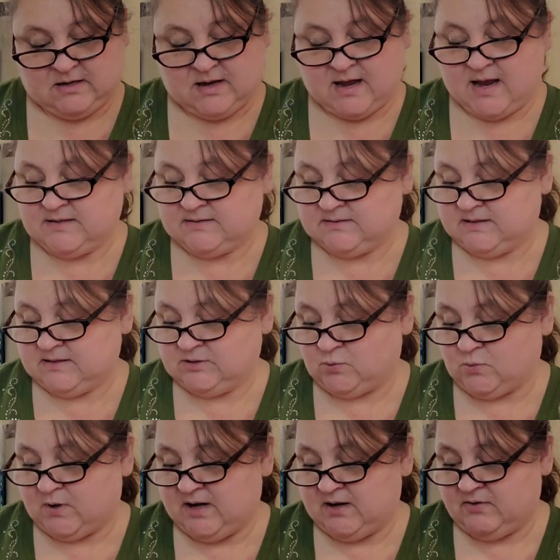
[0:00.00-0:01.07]

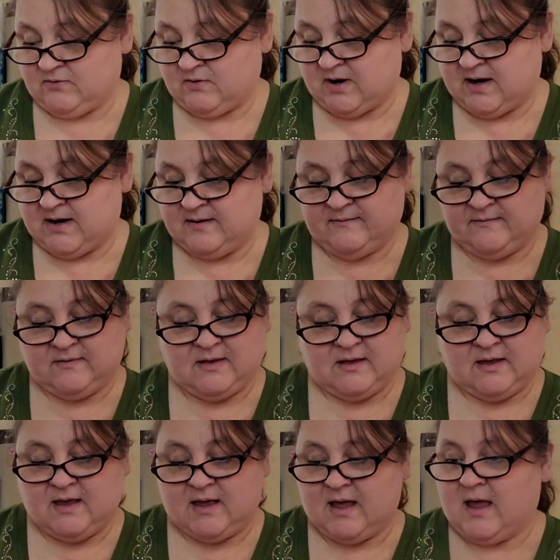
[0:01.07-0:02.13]
1823,
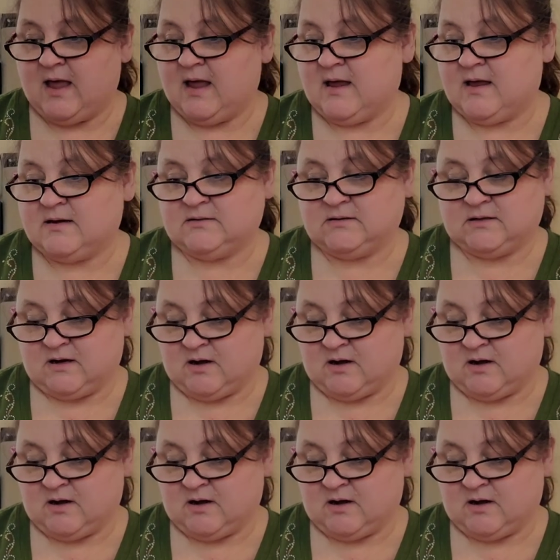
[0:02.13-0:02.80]
and